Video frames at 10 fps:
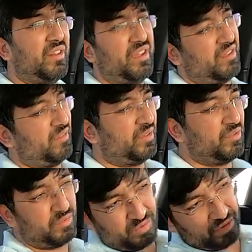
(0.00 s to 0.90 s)
Yeah,
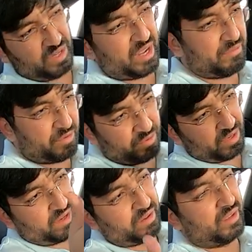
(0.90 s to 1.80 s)
you really have to
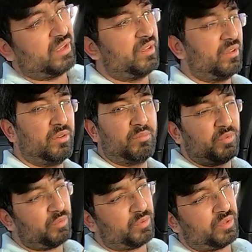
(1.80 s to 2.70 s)
like
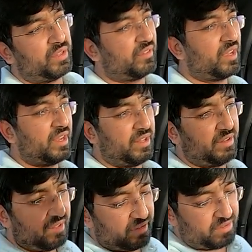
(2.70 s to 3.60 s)
move to the side
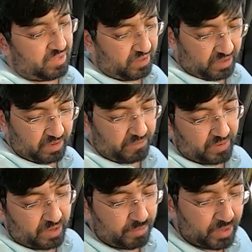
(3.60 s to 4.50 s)
and then see in the
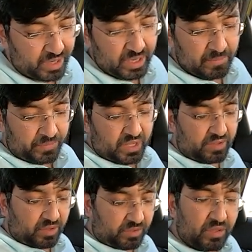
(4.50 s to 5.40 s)
front. But
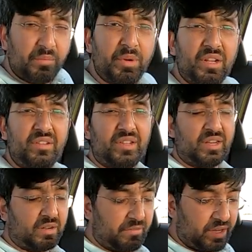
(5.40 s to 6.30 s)
there's also the middle
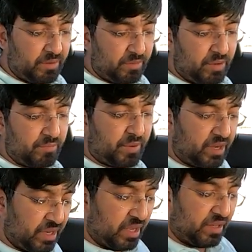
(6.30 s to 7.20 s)
seat available,
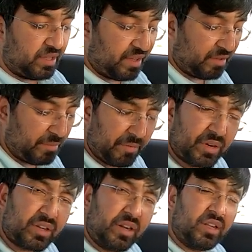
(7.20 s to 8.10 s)
but there's a bit of
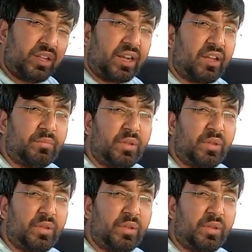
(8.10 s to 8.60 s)
a tunnel that has